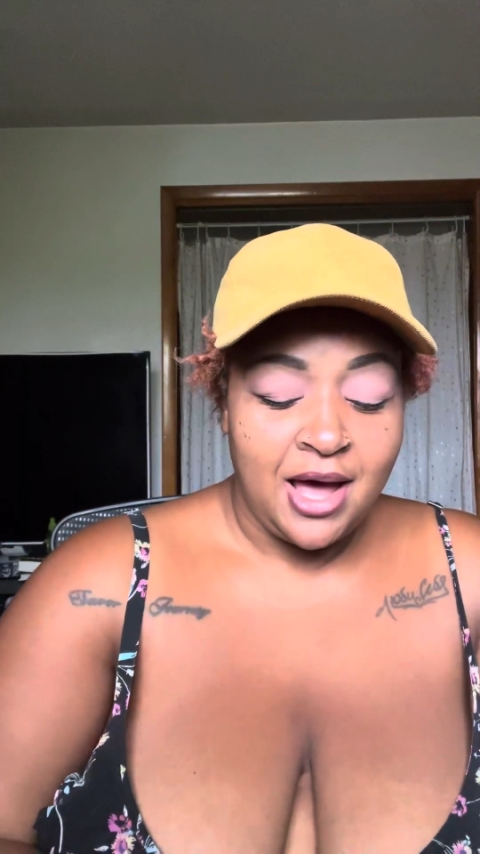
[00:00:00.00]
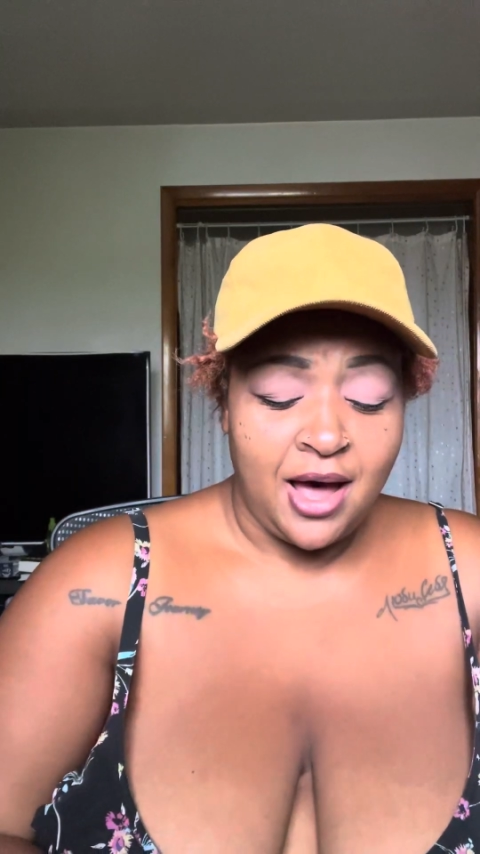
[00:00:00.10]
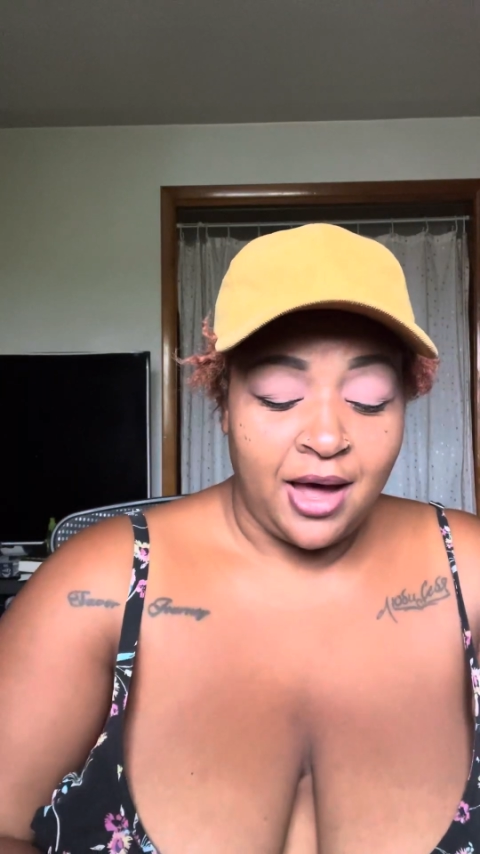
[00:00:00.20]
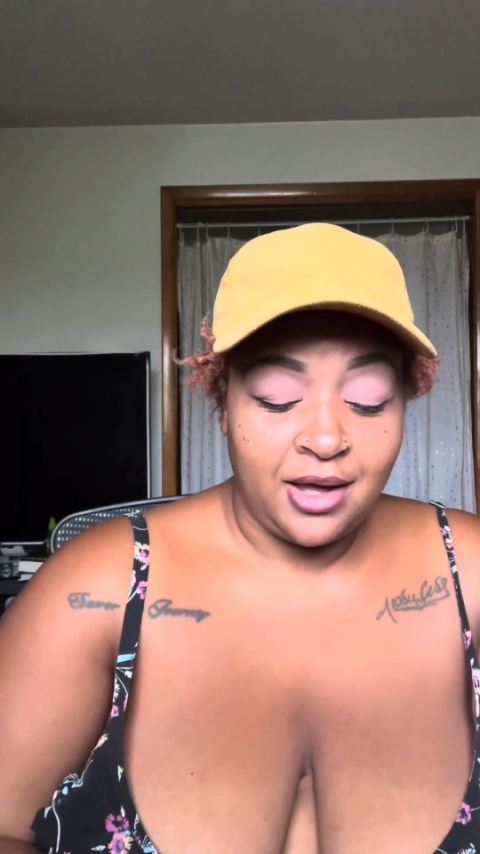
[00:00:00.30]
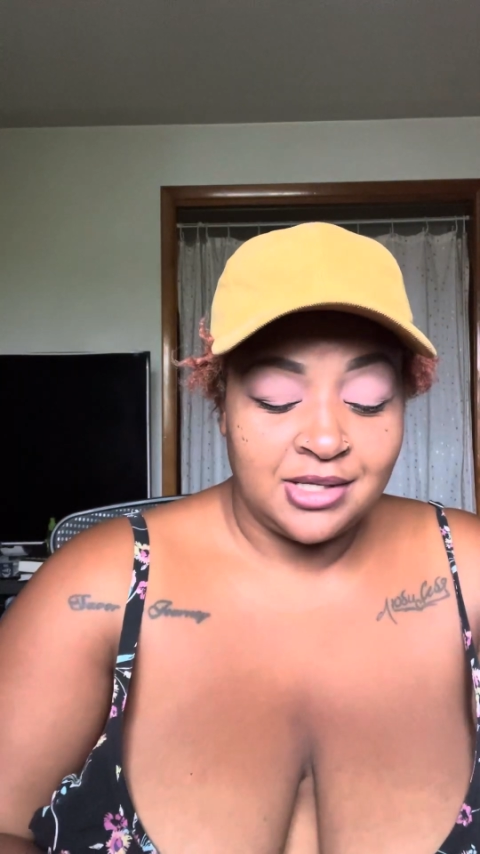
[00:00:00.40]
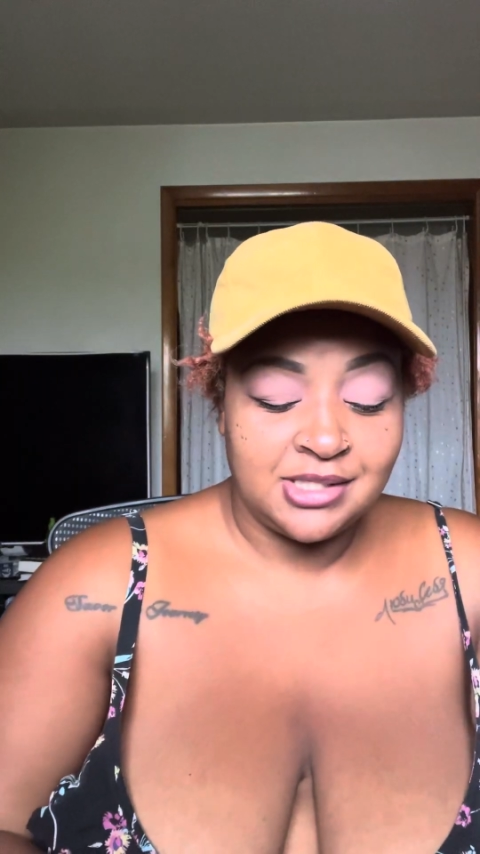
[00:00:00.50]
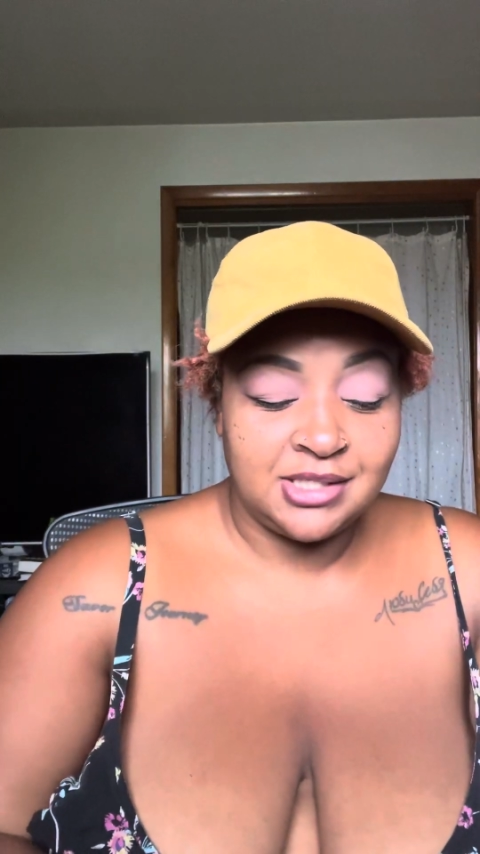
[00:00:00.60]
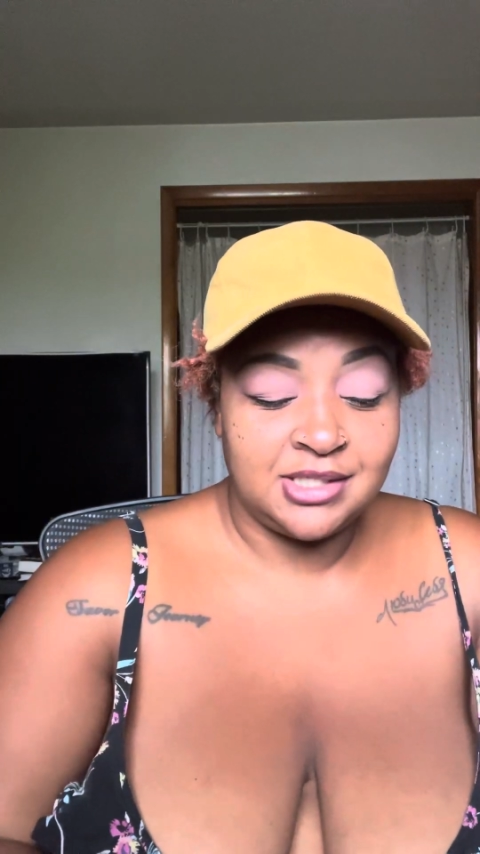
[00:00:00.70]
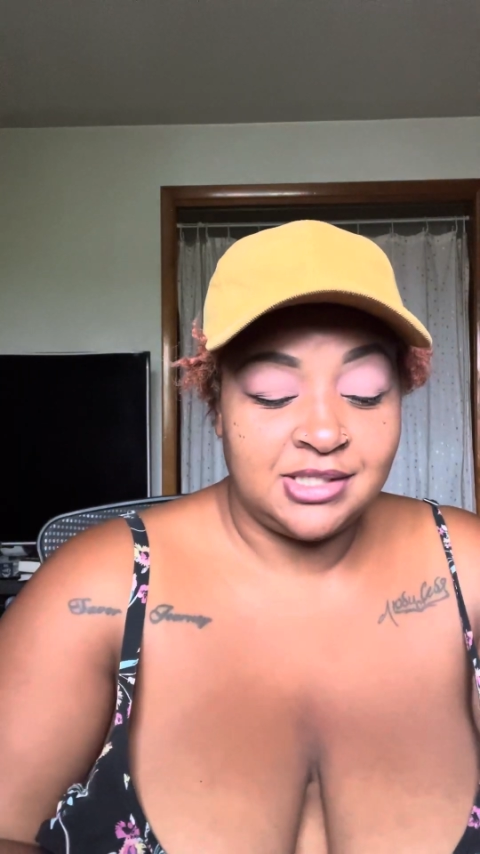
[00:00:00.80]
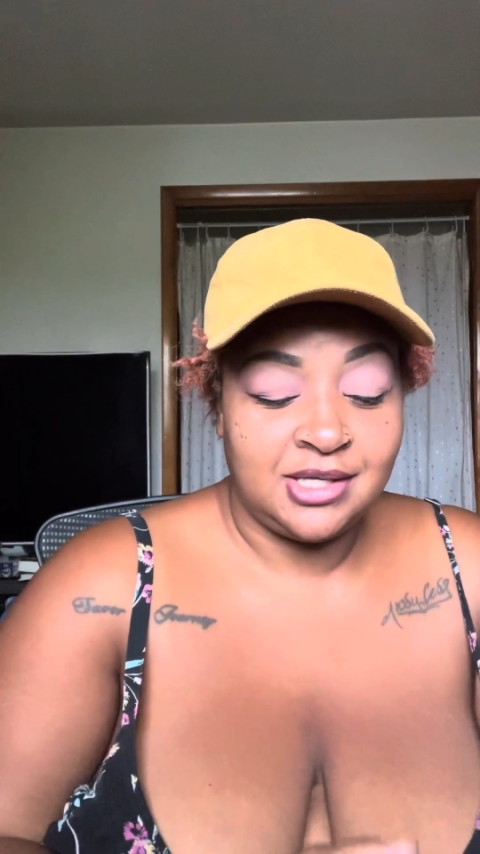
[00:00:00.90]
I honestly
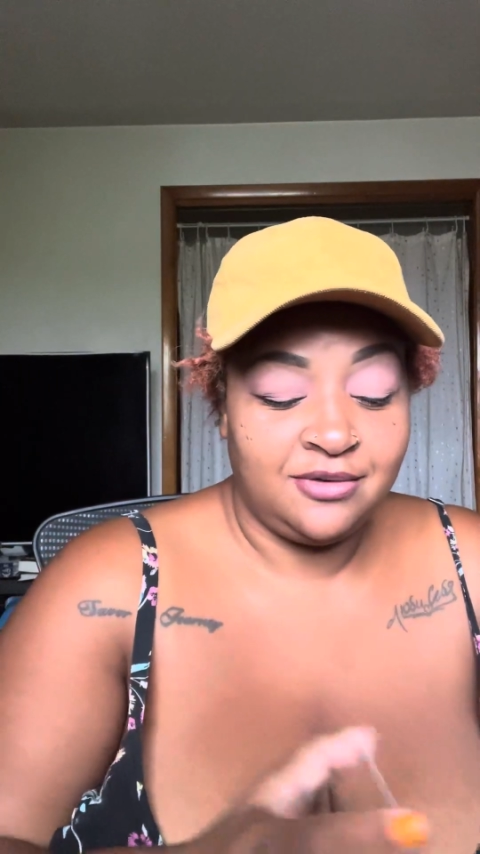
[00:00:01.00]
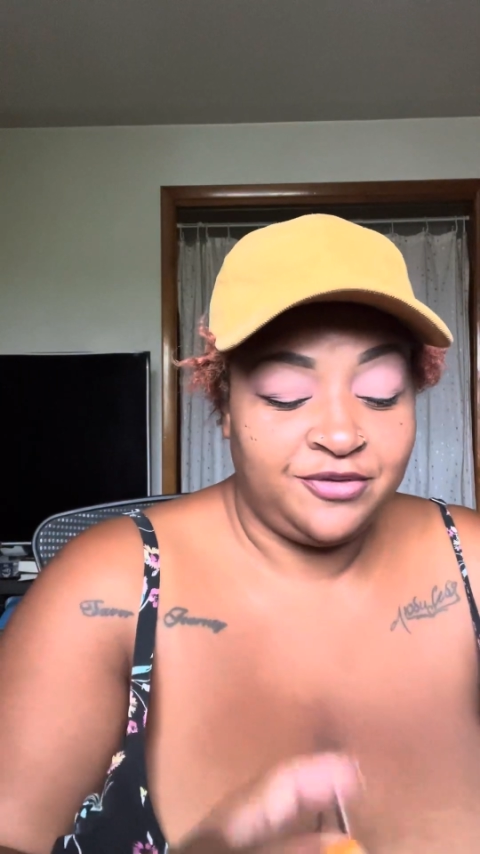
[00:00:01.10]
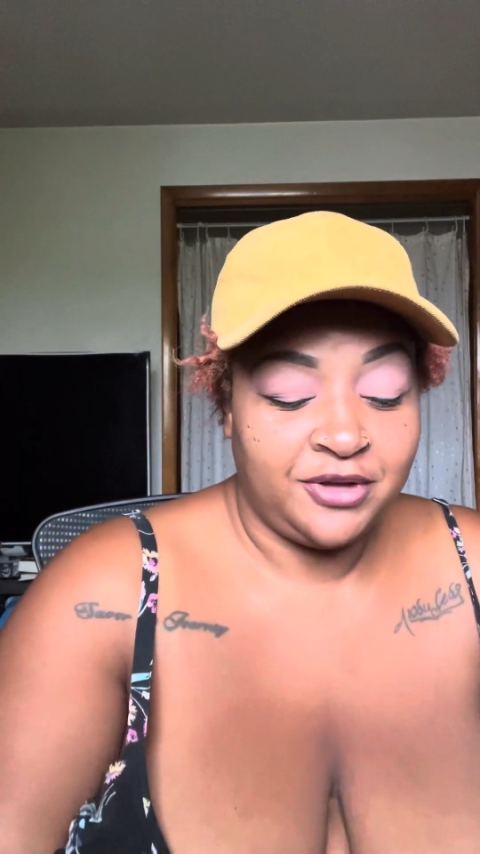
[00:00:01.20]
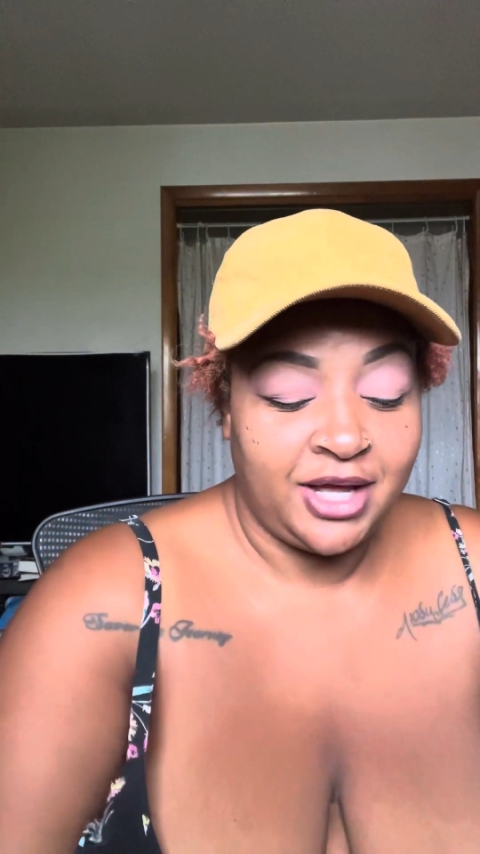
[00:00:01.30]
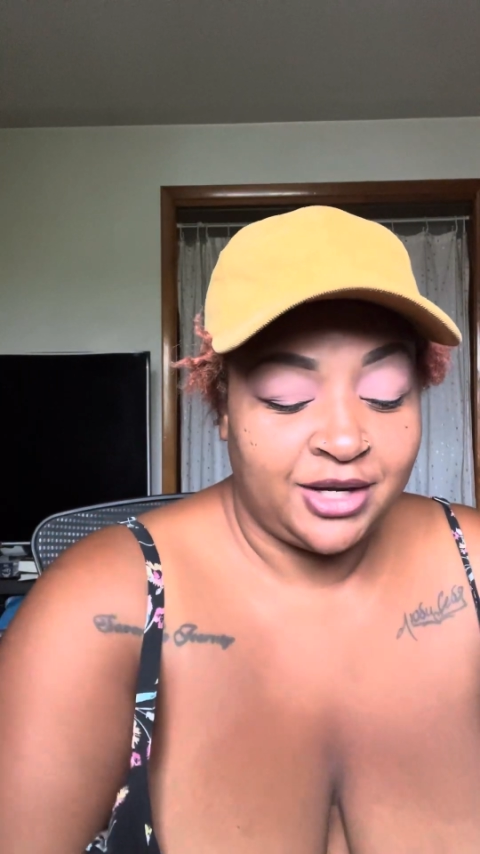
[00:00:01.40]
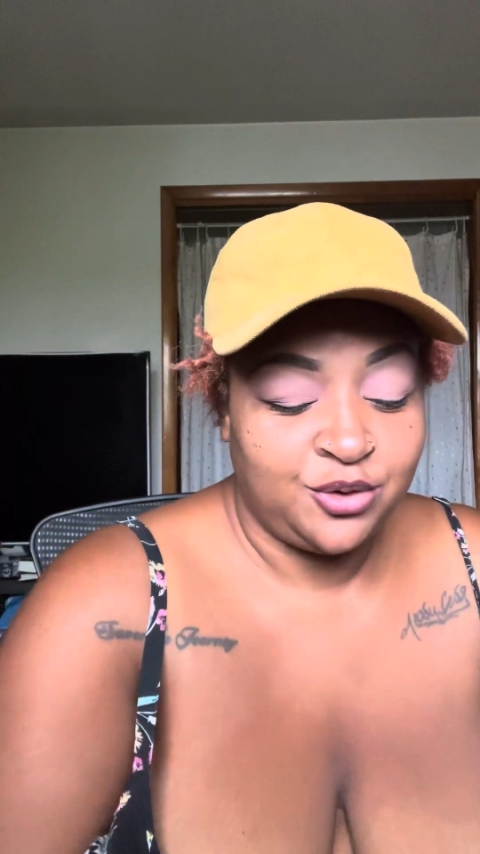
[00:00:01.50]
just didn't feel like